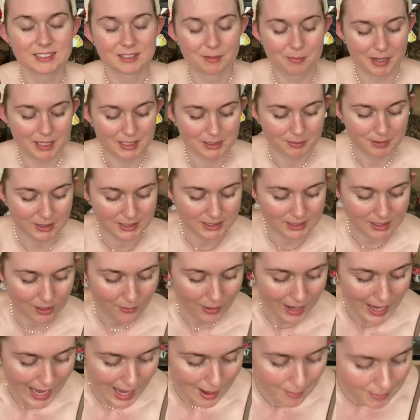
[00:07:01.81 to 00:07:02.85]
It makes me so
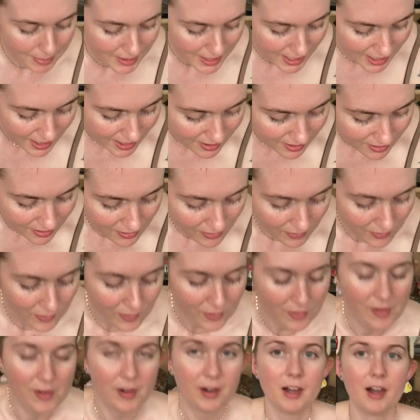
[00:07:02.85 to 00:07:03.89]
happy.
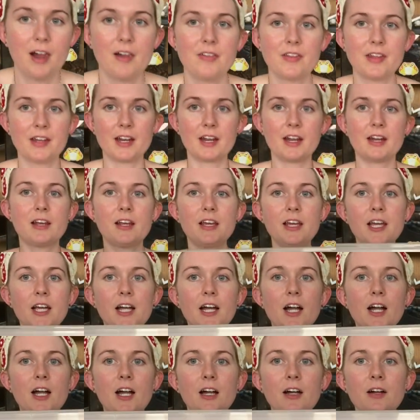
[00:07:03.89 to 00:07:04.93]
And then in
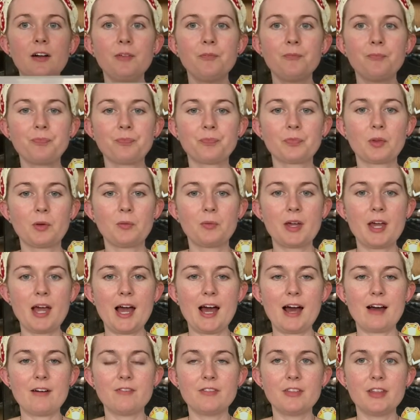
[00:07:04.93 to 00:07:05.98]
here, we
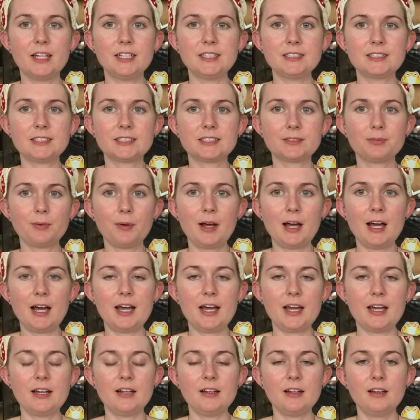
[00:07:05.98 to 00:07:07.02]
have this
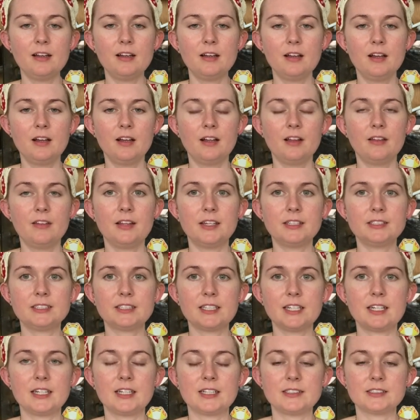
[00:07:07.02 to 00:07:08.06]
one. This
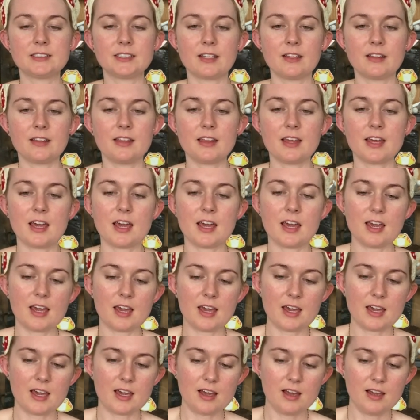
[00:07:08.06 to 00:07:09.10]
is
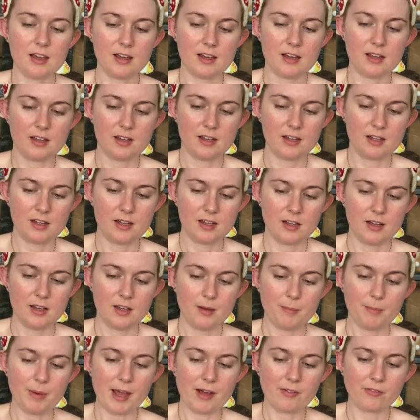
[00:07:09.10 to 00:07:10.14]
the
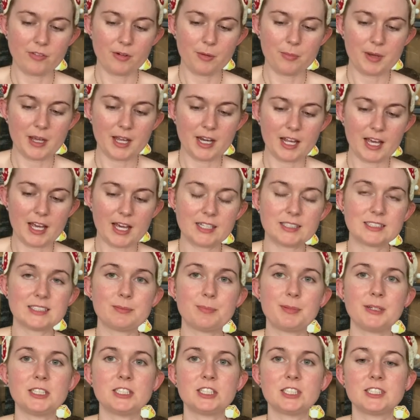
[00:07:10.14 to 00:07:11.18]
Pamphrobidius
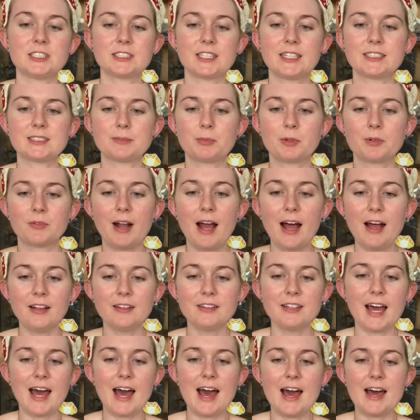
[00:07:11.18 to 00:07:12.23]
species
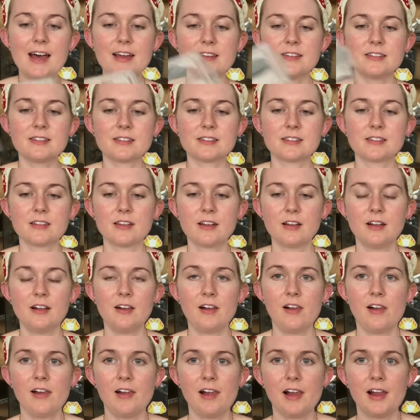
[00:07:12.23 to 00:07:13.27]
Esmeraldas.
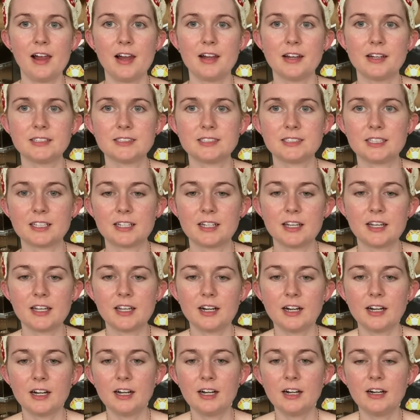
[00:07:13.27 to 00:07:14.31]
And it's in
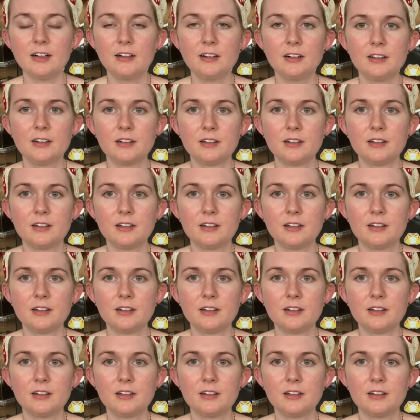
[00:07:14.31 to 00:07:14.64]
here.